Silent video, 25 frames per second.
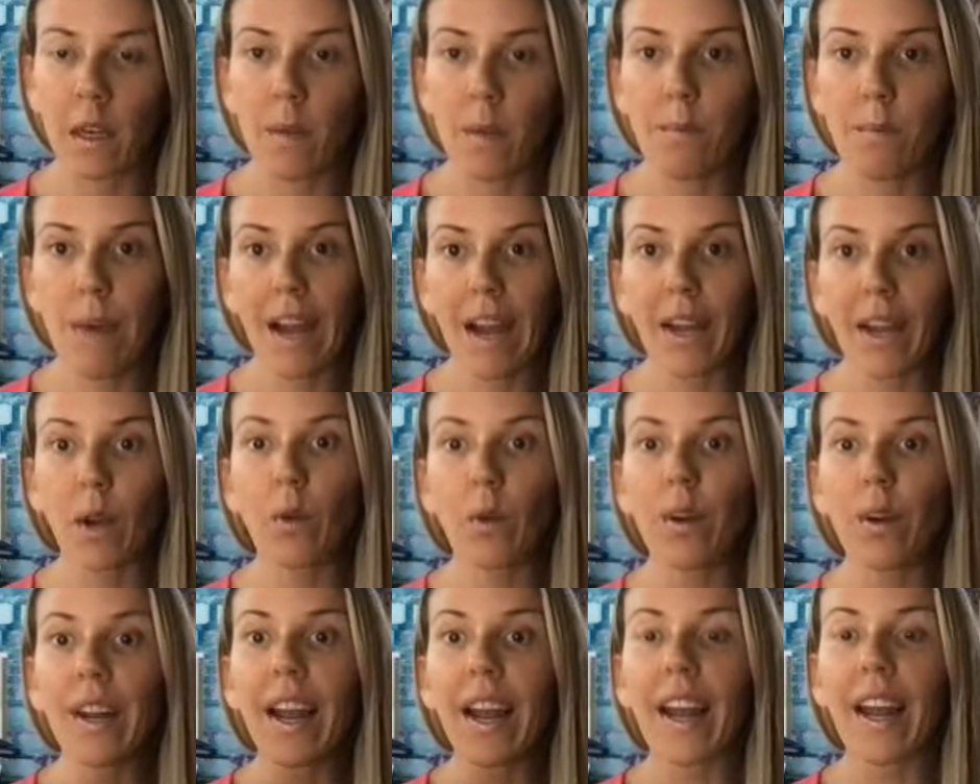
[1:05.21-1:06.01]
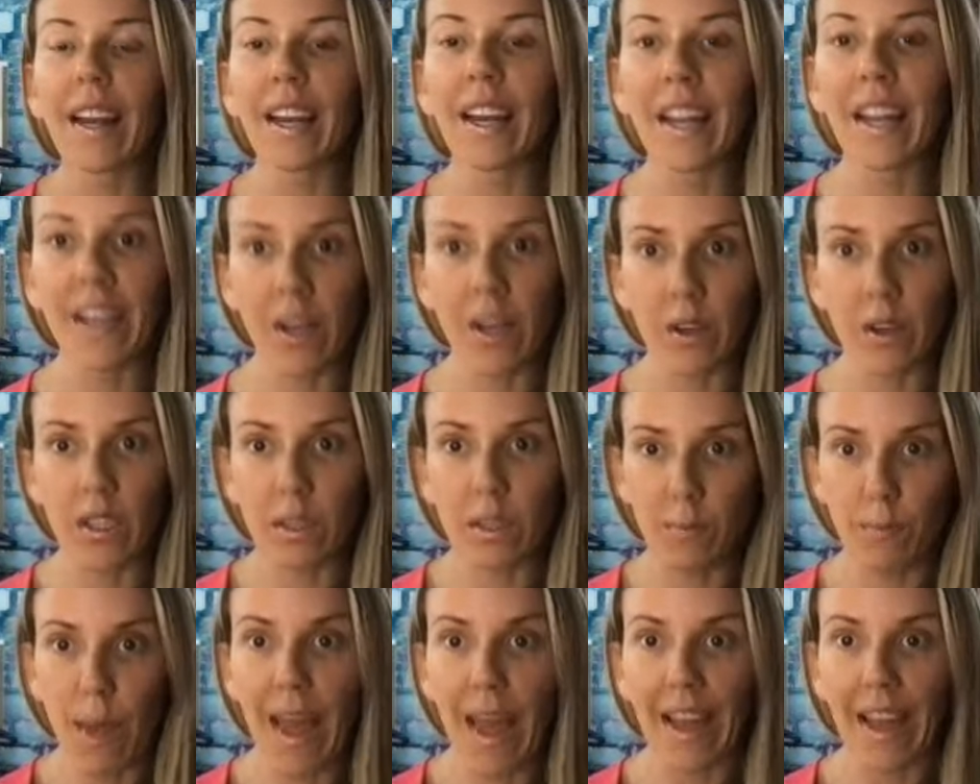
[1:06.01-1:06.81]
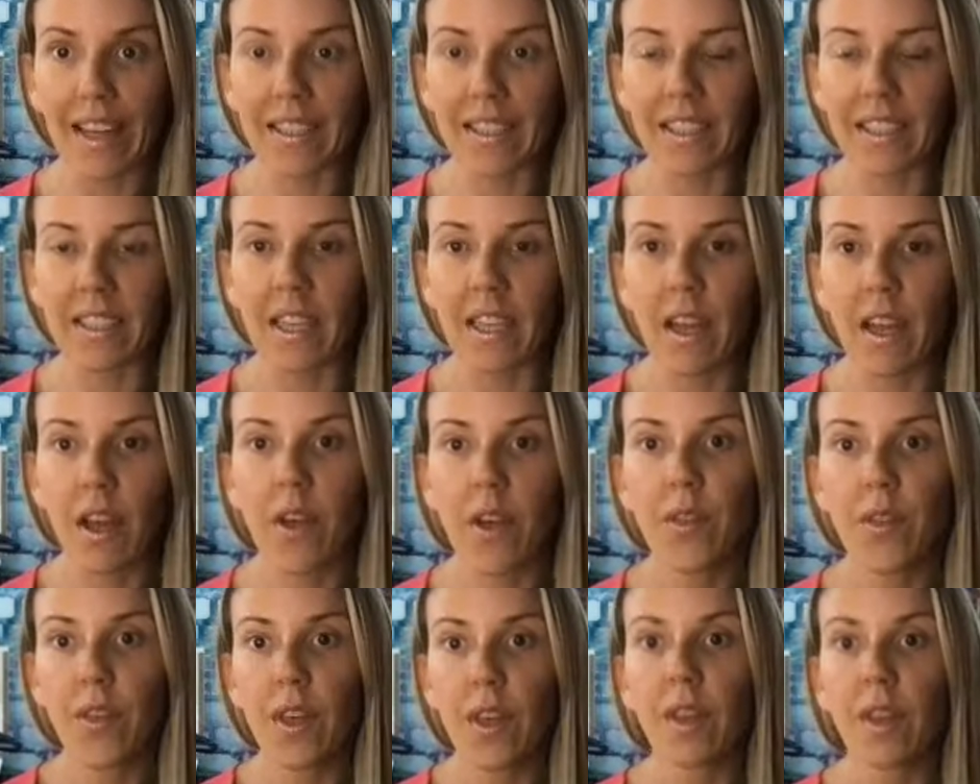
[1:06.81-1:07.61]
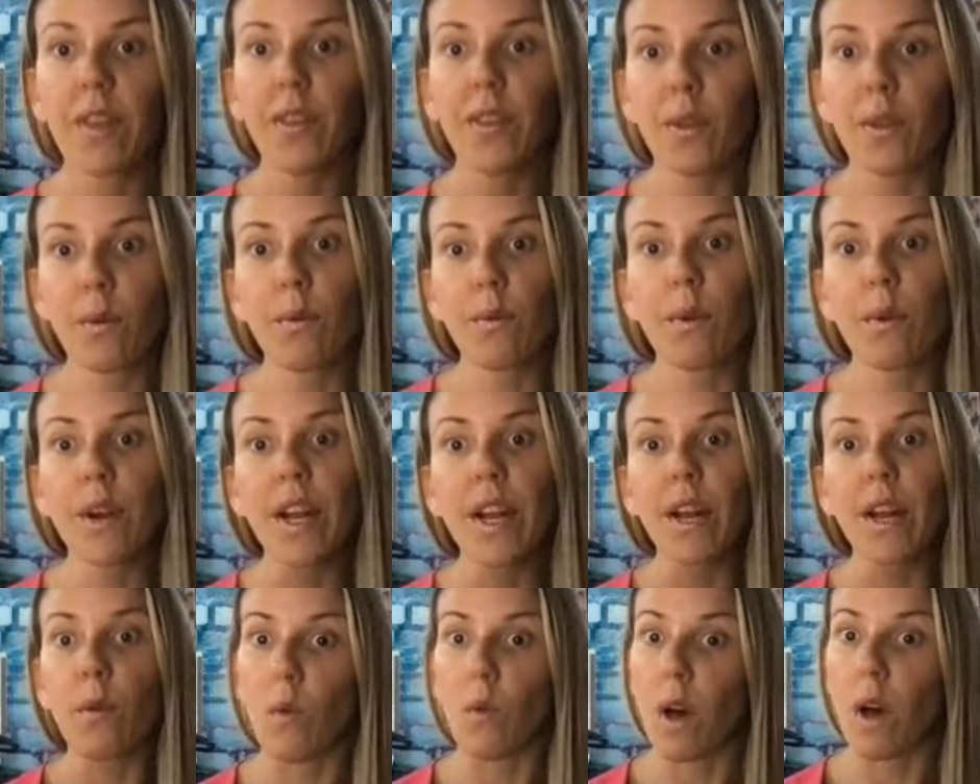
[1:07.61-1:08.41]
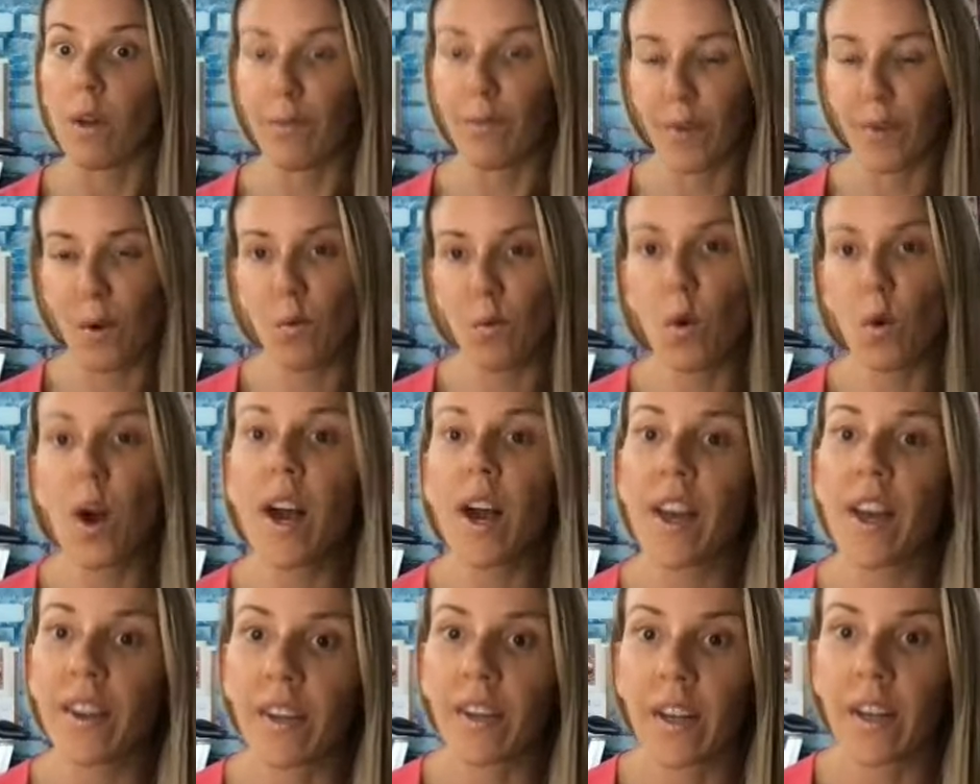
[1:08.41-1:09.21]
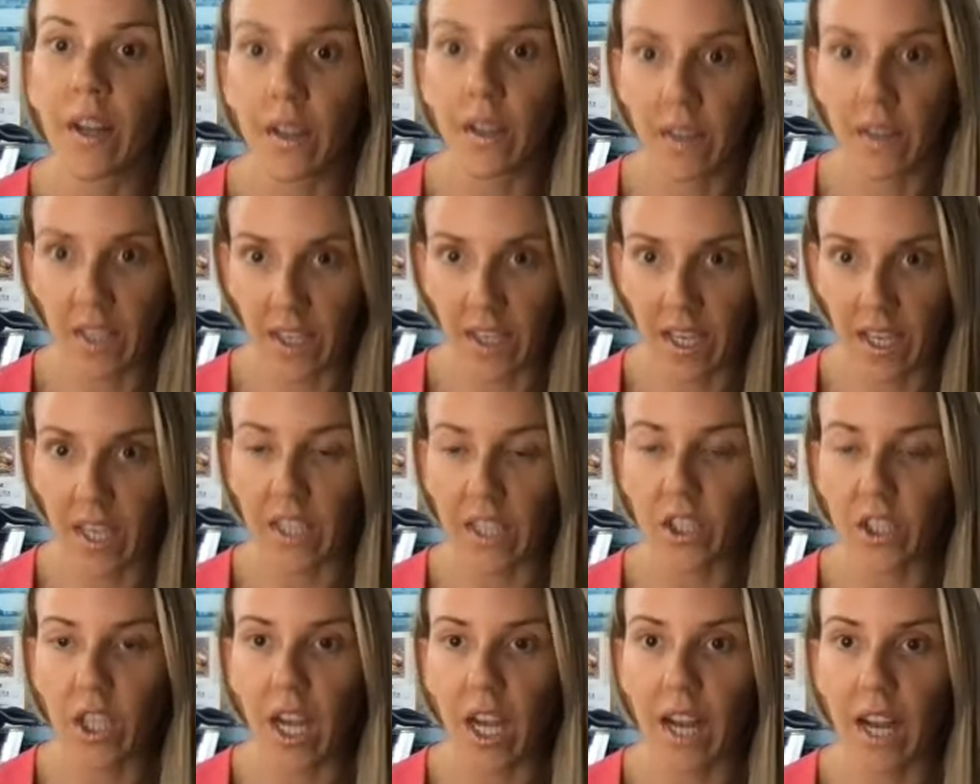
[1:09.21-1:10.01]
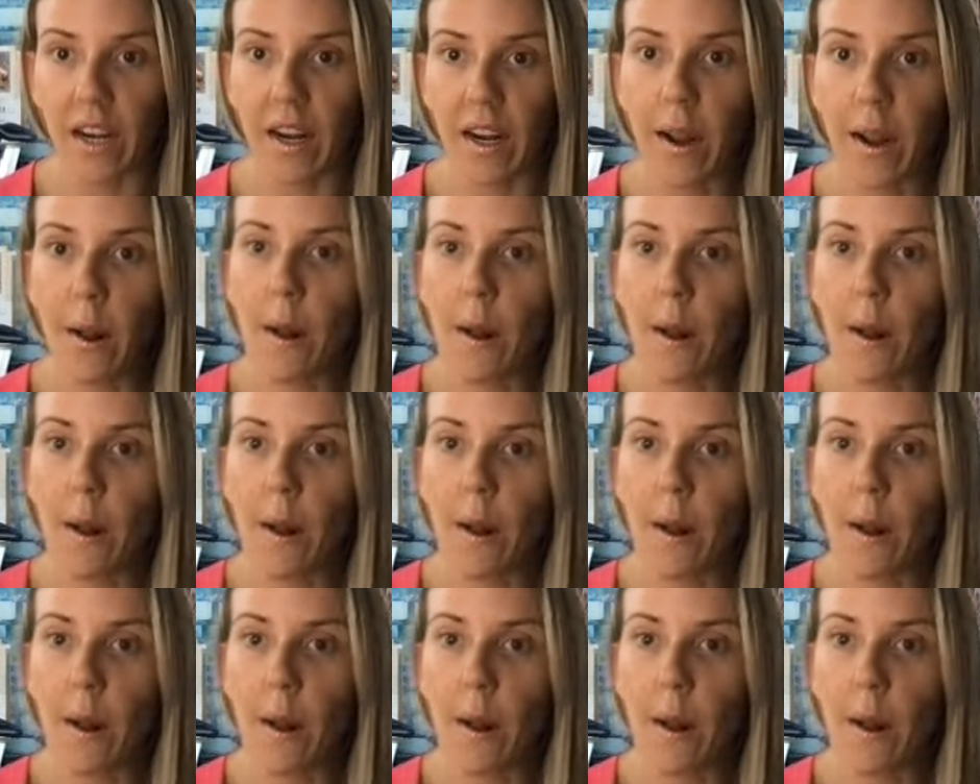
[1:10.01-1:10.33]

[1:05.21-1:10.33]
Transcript: By creating your space, for one, the kitchen.